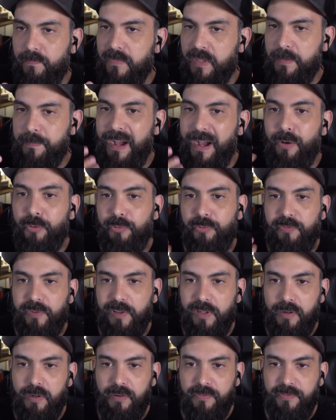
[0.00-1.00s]

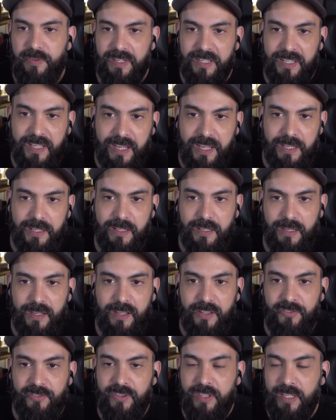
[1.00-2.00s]
mouthfeel of a cake,
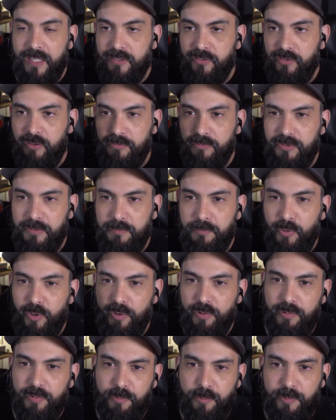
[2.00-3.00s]
and then something
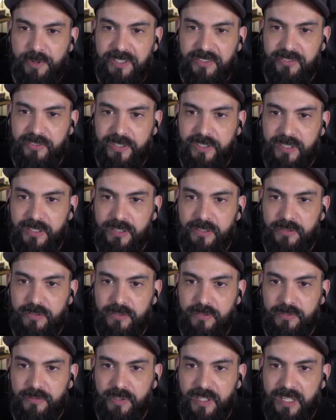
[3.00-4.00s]
more greasy
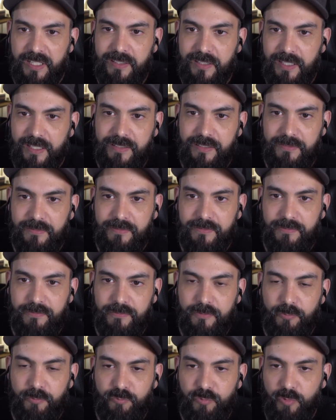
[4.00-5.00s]
to get that
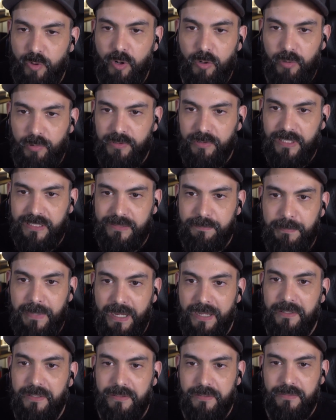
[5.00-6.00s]
roll, that
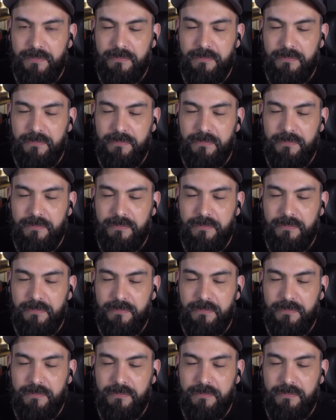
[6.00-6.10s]
bun.